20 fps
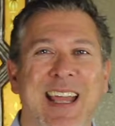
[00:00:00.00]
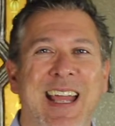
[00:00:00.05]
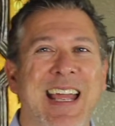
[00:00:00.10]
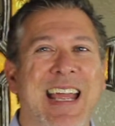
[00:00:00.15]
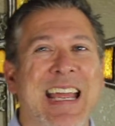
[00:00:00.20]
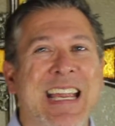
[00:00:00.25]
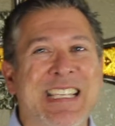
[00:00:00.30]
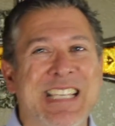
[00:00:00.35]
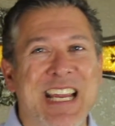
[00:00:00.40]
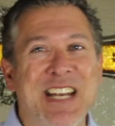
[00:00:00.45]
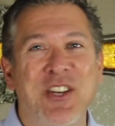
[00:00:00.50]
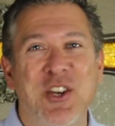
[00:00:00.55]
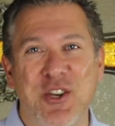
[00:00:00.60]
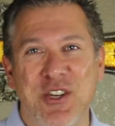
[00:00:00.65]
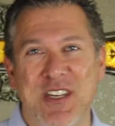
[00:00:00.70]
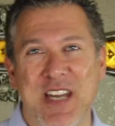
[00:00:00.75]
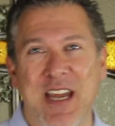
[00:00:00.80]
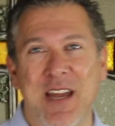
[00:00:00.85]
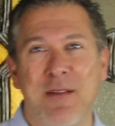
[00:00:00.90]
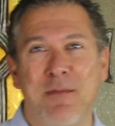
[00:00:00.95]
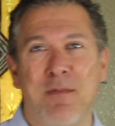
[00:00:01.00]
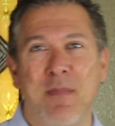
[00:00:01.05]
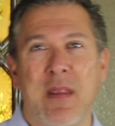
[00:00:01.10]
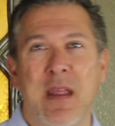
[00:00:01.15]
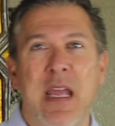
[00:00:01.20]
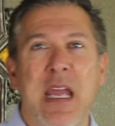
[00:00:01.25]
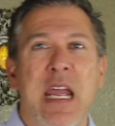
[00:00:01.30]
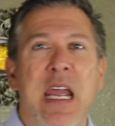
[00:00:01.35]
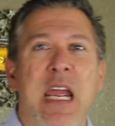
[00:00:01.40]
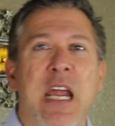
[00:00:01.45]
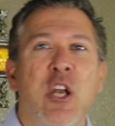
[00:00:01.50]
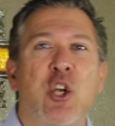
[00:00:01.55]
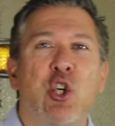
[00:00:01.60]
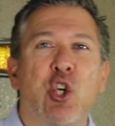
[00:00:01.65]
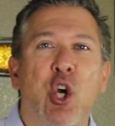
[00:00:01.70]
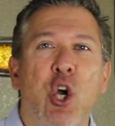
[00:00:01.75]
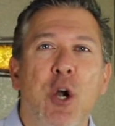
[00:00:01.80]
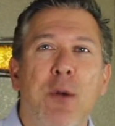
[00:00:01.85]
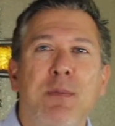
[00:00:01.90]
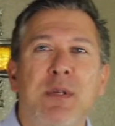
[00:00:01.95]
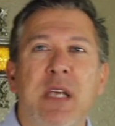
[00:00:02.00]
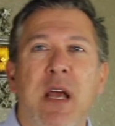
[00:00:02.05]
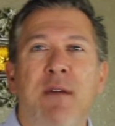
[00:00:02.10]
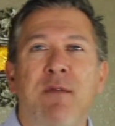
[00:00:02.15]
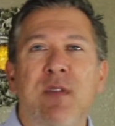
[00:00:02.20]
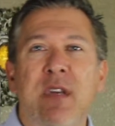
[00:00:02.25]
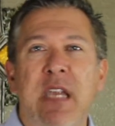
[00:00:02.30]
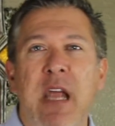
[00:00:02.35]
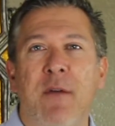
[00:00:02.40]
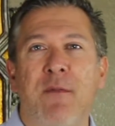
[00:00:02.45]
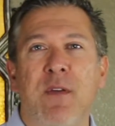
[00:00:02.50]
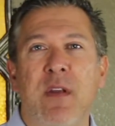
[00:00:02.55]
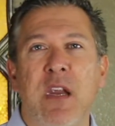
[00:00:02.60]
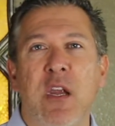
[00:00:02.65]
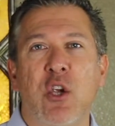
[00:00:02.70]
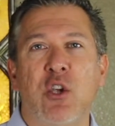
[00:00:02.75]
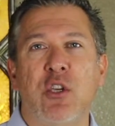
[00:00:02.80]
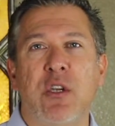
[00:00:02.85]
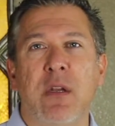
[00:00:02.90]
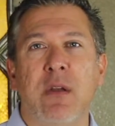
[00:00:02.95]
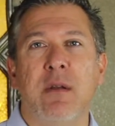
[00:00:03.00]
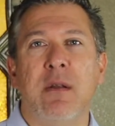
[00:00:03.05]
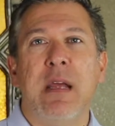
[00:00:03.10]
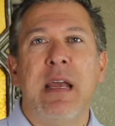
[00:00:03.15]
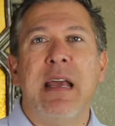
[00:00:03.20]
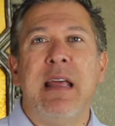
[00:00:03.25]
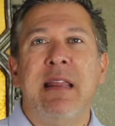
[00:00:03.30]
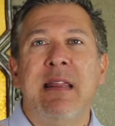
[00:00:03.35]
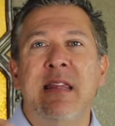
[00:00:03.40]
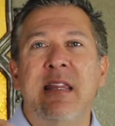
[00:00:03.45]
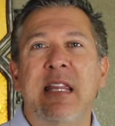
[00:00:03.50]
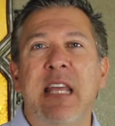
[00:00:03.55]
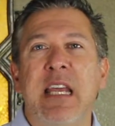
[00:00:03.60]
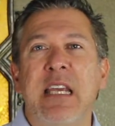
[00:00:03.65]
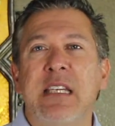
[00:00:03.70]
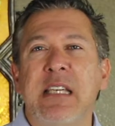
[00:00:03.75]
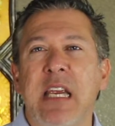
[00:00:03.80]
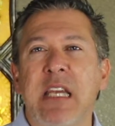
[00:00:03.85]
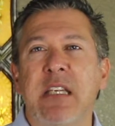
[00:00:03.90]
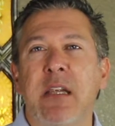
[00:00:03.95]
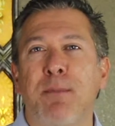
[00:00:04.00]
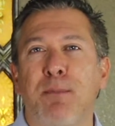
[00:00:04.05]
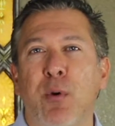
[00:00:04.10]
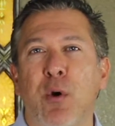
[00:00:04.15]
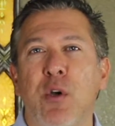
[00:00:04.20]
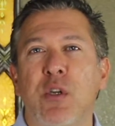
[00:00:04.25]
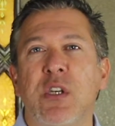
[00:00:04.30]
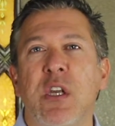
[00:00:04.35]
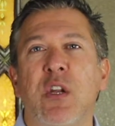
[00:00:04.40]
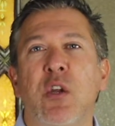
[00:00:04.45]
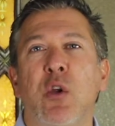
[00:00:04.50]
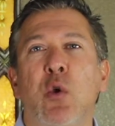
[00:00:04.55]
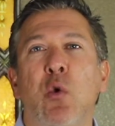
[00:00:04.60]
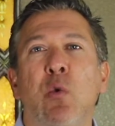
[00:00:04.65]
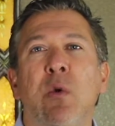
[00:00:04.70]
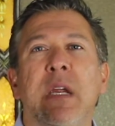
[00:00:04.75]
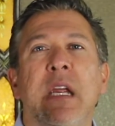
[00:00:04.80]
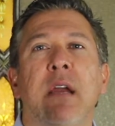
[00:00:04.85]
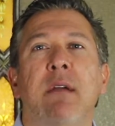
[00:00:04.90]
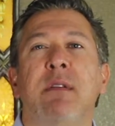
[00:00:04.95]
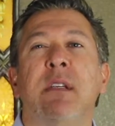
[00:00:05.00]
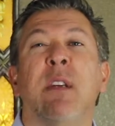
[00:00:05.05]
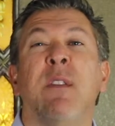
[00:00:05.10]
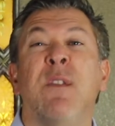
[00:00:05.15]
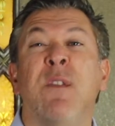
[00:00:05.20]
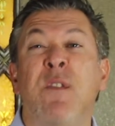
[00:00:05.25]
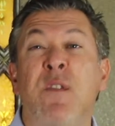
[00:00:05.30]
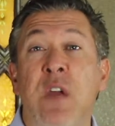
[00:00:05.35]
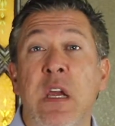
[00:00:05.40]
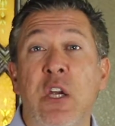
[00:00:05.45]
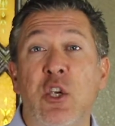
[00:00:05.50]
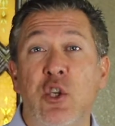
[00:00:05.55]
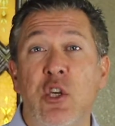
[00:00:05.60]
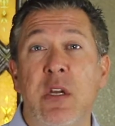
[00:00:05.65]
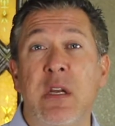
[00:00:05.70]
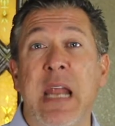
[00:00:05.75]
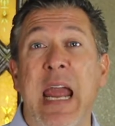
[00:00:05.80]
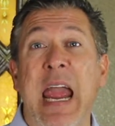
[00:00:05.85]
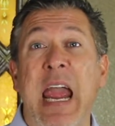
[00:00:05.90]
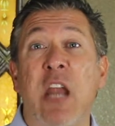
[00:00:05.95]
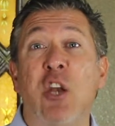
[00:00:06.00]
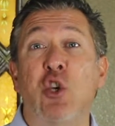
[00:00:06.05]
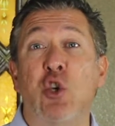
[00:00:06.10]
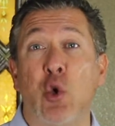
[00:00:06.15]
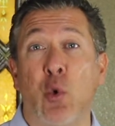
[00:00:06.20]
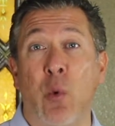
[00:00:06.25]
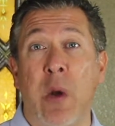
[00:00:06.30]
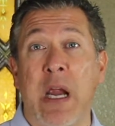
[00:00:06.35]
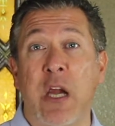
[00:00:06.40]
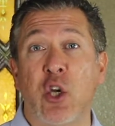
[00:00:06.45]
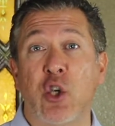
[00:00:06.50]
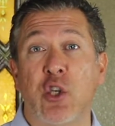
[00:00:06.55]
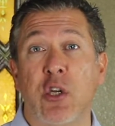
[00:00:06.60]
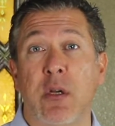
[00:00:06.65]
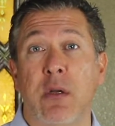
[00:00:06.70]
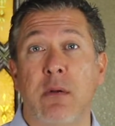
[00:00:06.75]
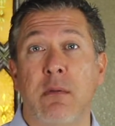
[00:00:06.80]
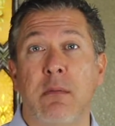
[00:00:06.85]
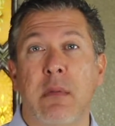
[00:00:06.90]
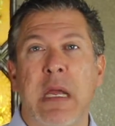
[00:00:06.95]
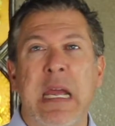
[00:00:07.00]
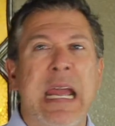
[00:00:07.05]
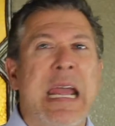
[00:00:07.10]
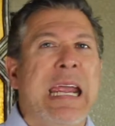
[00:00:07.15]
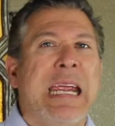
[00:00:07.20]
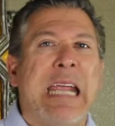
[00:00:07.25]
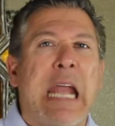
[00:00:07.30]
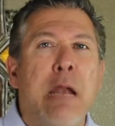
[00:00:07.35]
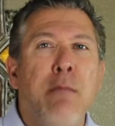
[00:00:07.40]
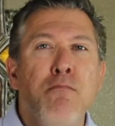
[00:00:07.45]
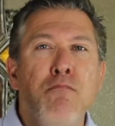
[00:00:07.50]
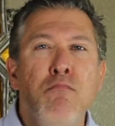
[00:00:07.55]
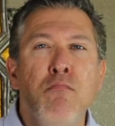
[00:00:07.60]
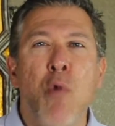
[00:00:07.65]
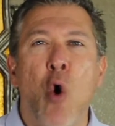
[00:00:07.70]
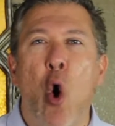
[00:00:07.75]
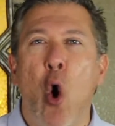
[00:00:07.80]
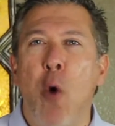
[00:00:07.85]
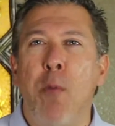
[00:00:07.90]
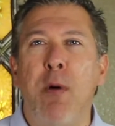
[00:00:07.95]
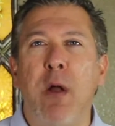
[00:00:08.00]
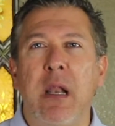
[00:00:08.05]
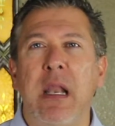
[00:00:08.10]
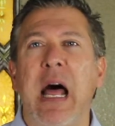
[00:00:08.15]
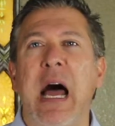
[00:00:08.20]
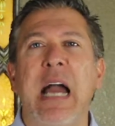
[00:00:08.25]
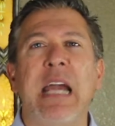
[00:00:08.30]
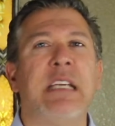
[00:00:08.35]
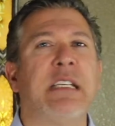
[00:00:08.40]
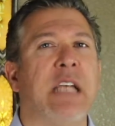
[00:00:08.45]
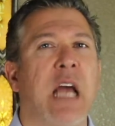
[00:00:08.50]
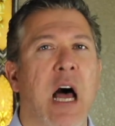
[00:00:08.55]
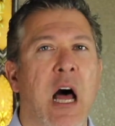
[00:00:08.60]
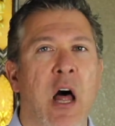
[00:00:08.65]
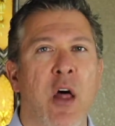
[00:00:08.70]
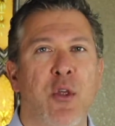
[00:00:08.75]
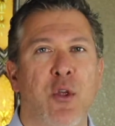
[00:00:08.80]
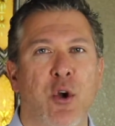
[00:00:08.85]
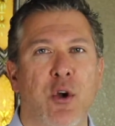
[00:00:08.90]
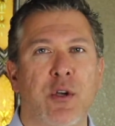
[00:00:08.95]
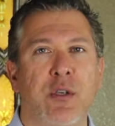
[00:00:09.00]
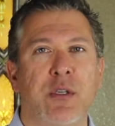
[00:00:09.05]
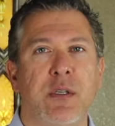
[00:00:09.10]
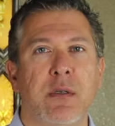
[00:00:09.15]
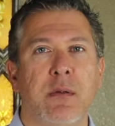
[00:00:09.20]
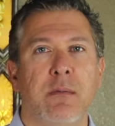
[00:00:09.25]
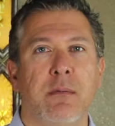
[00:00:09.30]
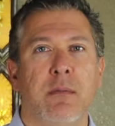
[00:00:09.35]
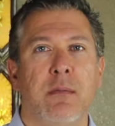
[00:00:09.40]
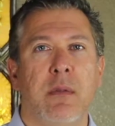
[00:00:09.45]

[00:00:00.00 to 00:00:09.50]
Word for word: It's interesting. In terms of definition, this is a person who gives vision and direction, can mobilize others.